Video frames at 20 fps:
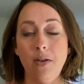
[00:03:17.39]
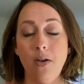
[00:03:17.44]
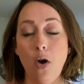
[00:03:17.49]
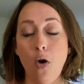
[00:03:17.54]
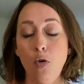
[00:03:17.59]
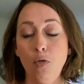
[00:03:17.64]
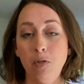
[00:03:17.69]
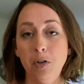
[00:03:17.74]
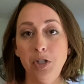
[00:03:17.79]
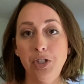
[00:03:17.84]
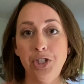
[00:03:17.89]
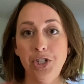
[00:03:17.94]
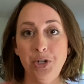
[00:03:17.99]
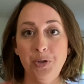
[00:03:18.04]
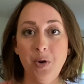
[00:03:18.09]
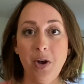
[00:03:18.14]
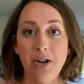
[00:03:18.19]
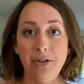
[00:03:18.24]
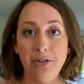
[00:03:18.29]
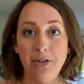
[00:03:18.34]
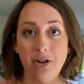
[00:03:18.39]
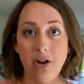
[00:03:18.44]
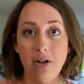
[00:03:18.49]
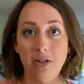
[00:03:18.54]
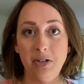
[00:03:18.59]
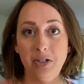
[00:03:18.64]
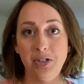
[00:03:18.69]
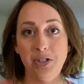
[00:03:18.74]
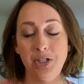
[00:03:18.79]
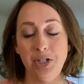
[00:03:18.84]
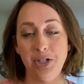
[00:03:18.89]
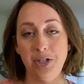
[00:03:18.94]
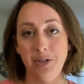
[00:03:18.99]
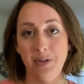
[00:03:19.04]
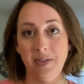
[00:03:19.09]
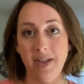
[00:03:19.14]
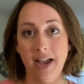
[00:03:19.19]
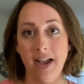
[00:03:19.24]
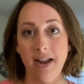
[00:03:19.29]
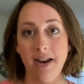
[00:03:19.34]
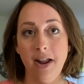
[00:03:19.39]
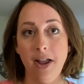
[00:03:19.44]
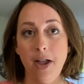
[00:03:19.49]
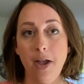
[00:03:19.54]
over $200 to do that.